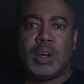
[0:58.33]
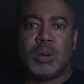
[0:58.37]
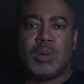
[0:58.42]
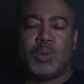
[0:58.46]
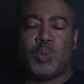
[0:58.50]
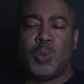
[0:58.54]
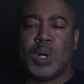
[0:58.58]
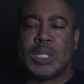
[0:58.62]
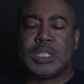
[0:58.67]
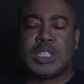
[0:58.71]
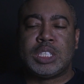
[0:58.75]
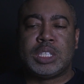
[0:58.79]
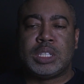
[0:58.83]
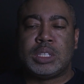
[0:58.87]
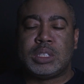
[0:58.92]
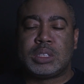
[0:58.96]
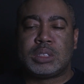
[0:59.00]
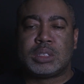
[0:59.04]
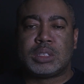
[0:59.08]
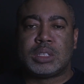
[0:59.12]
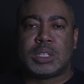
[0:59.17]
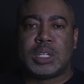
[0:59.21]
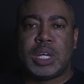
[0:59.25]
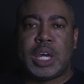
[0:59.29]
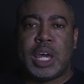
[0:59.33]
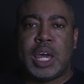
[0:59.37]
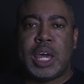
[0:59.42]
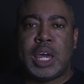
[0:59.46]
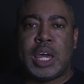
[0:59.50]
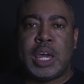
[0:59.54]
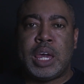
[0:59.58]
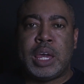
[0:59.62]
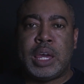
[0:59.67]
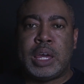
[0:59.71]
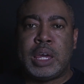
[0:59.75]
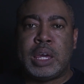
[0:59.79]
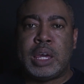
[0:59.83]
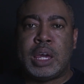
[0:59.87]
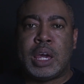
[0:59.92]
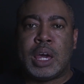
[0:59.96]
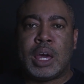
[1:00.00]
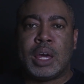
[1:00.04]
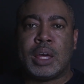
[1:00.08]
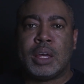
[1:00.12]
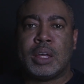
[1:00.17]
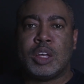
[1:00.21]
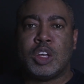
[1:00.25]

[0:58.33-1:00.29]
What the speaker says: wasn't a